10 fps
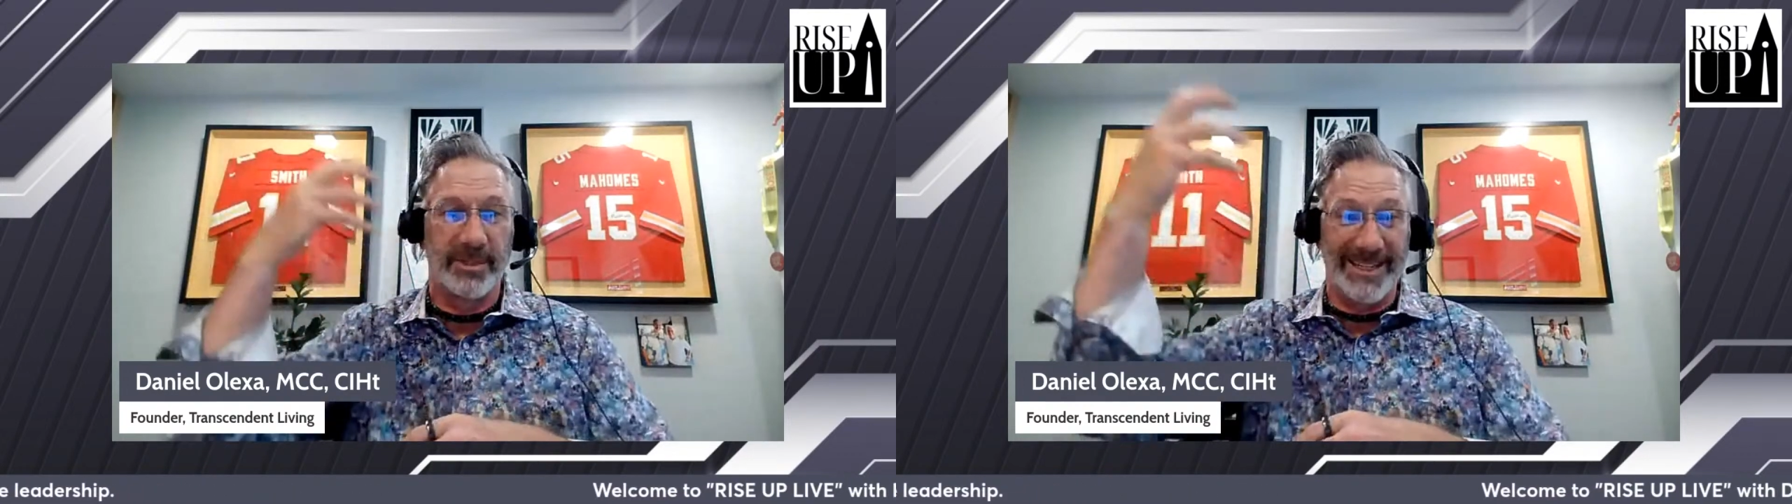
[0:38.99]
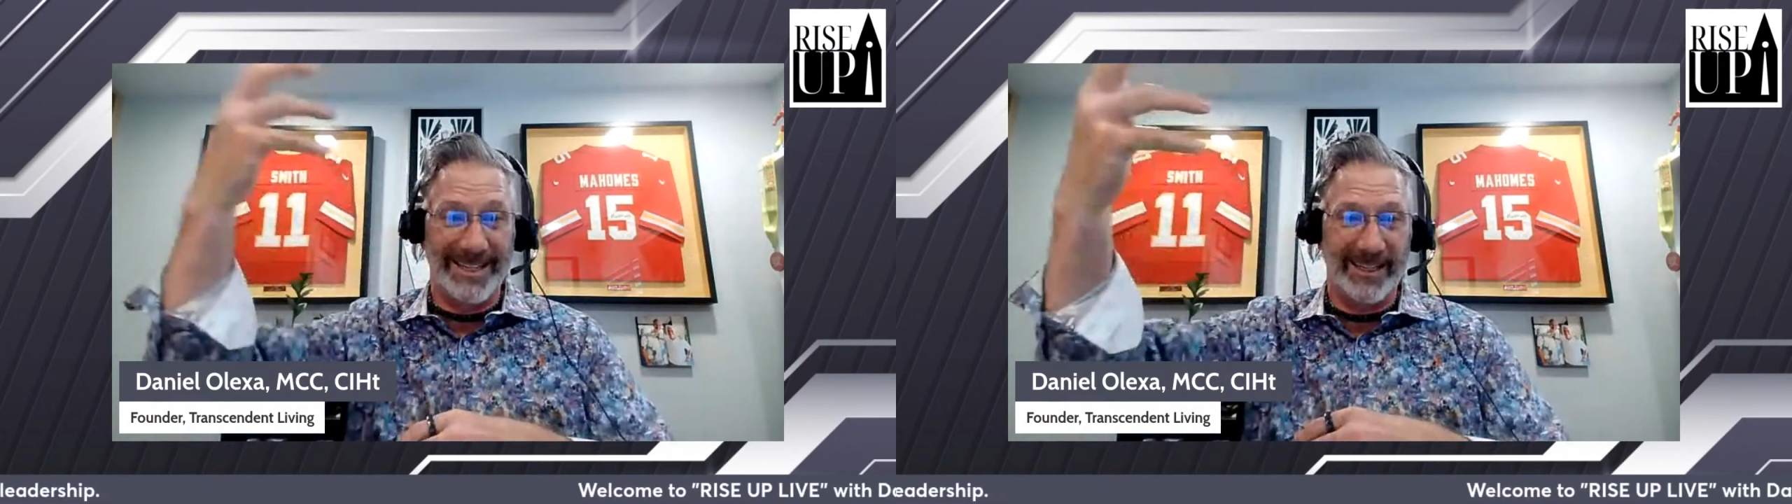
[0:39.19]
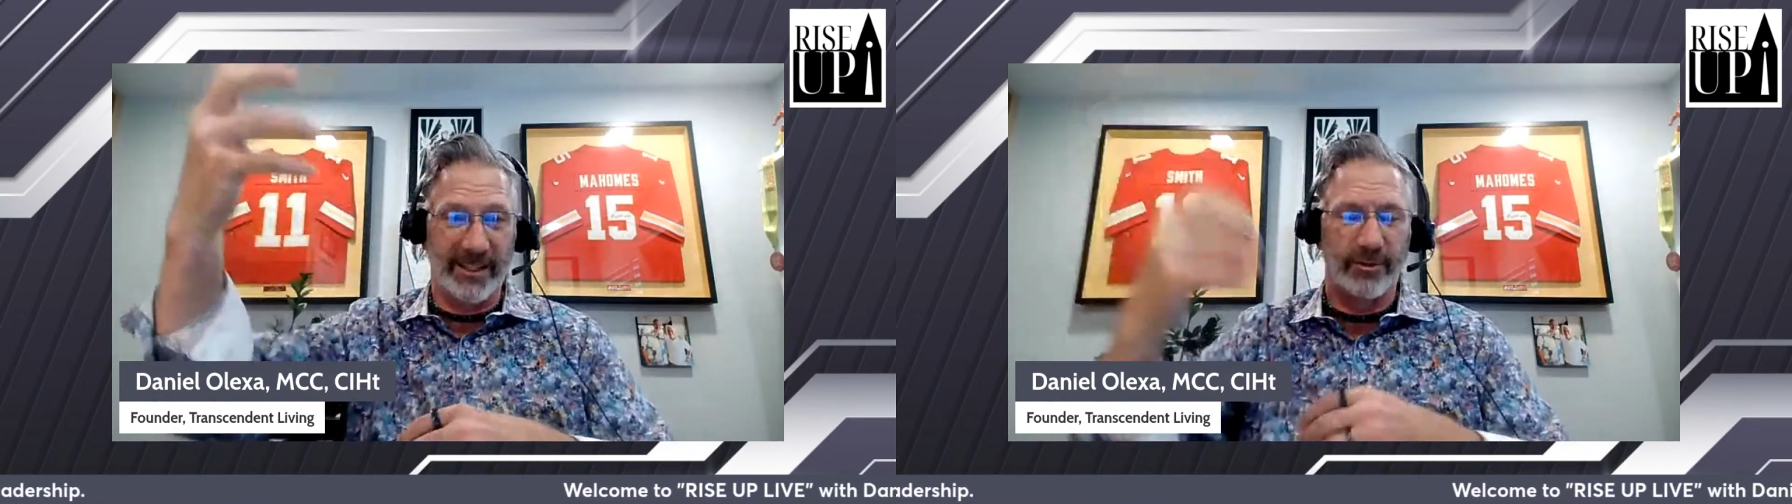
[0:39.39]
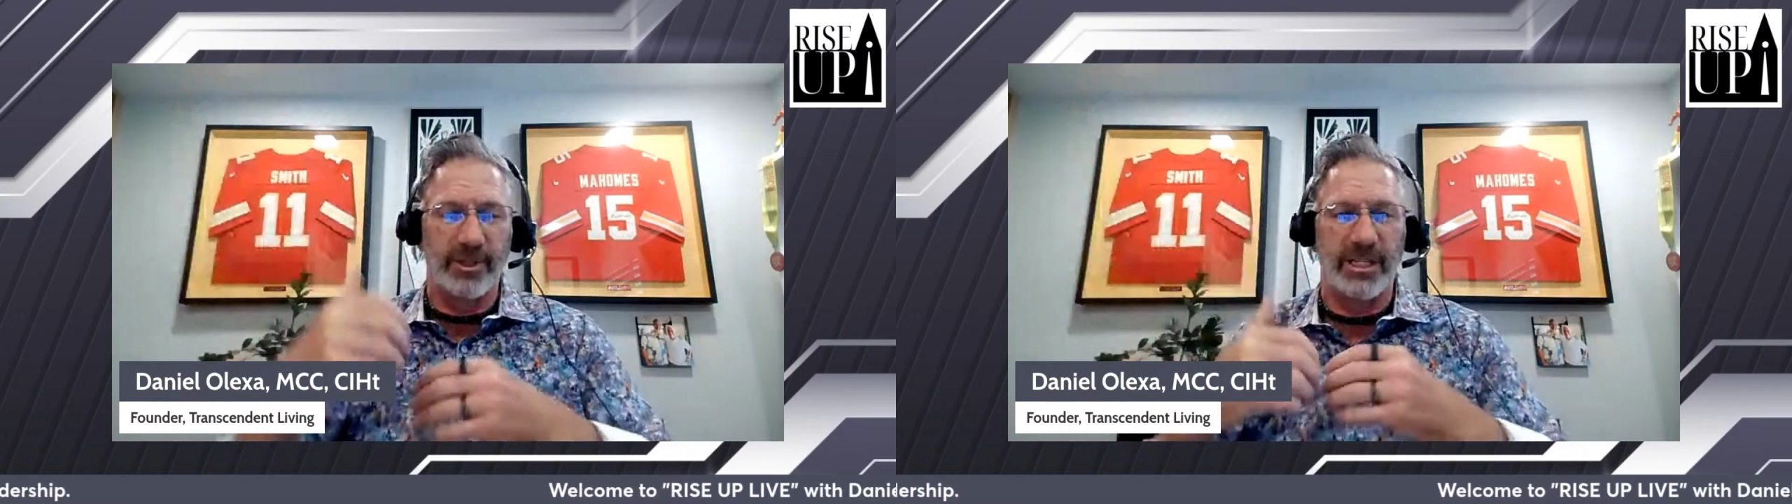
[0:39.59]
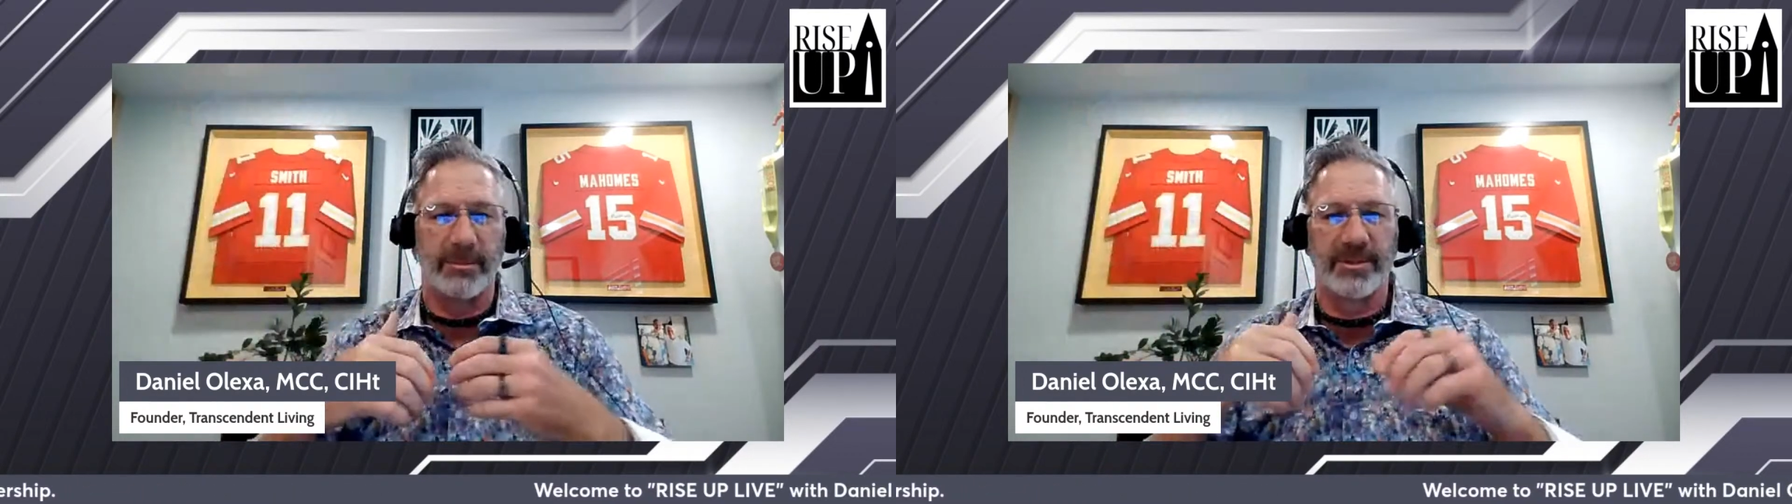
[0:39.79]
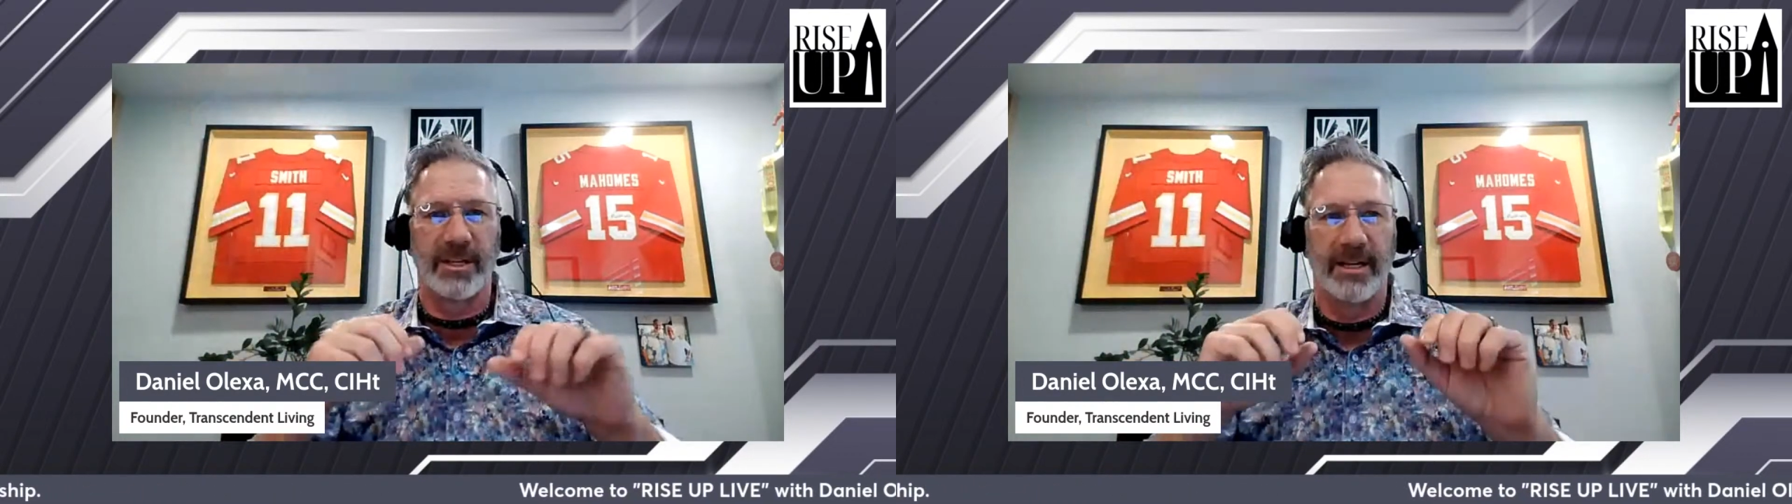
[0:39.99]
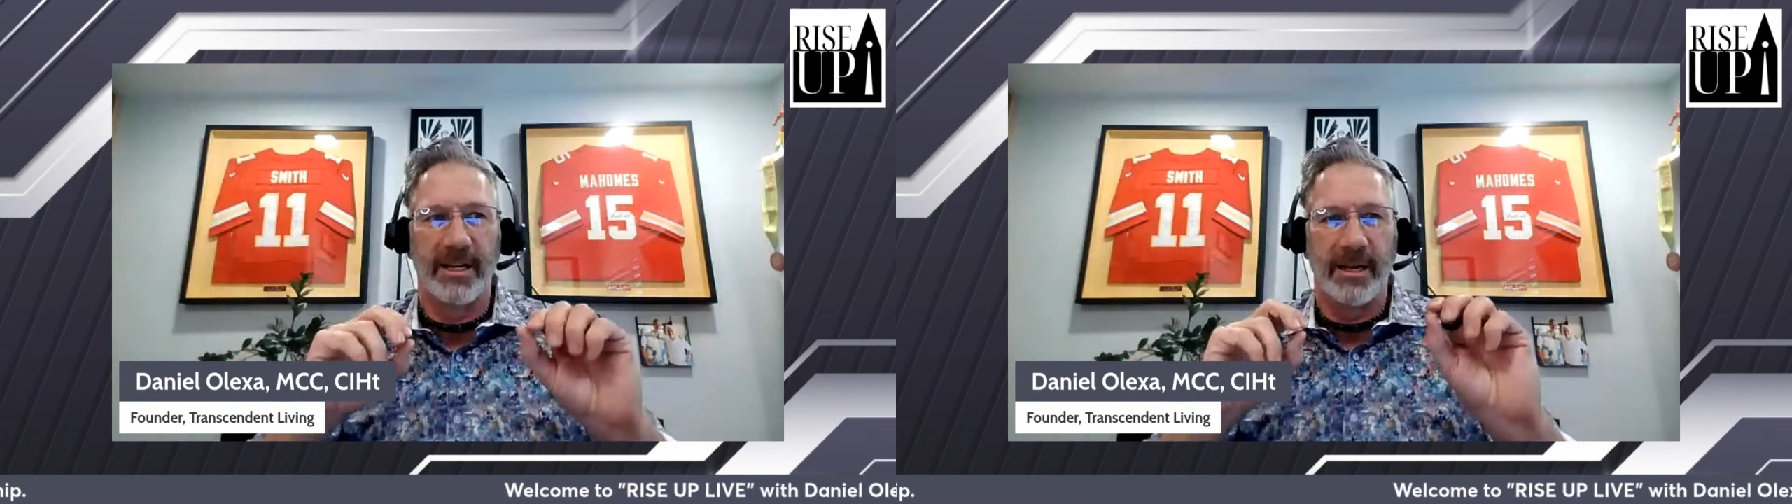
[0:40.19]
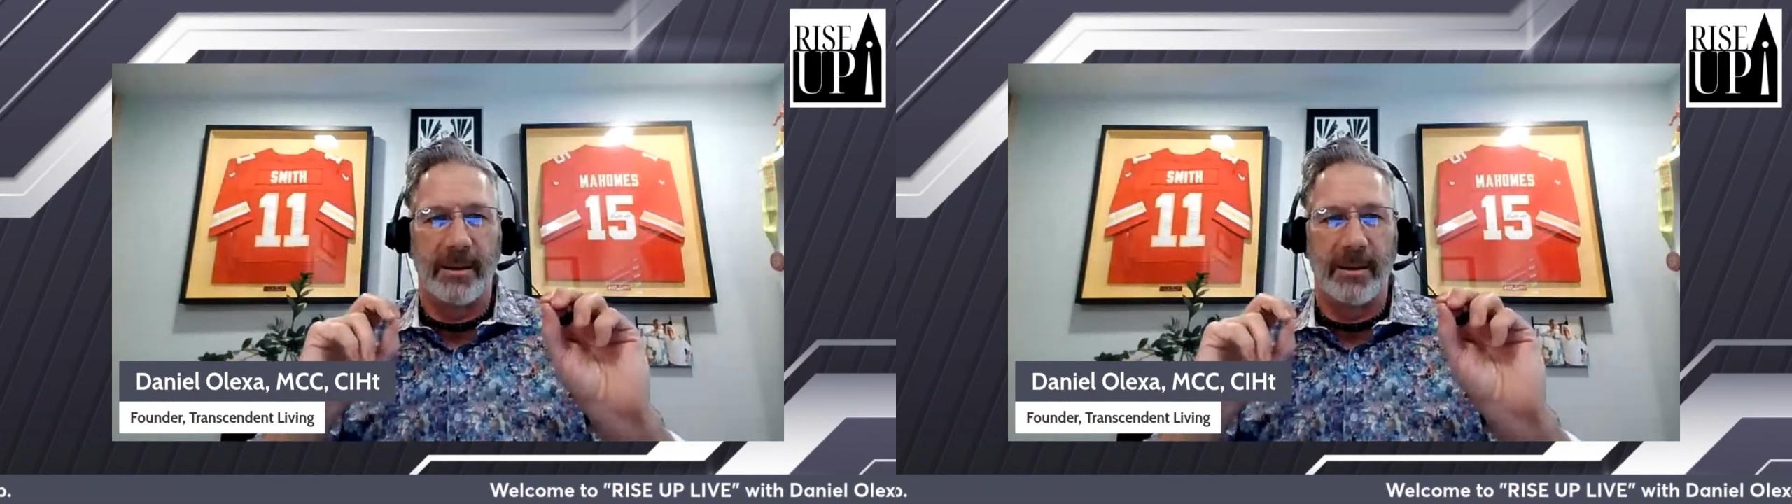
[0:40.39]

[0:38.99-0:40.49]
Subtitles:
particularly dreams,